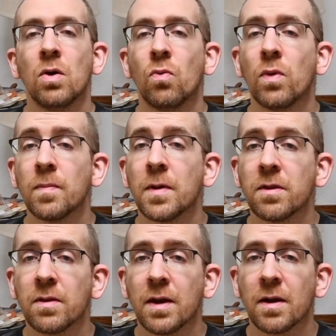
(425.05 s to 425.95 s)
1 month
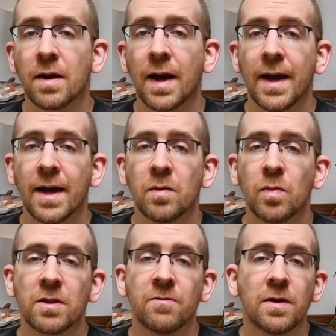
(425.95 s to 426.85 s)
later, I had to
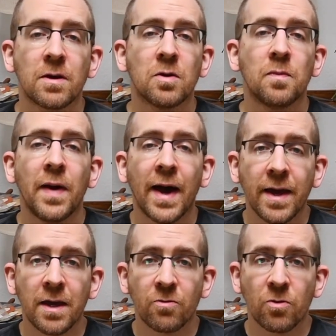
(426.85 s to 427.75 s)
bring the vehicle back
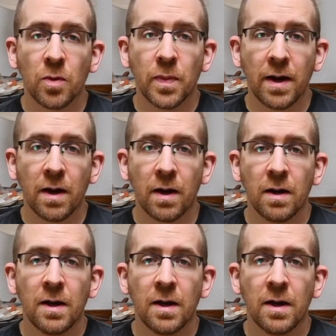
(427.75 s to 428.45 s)
in for repair,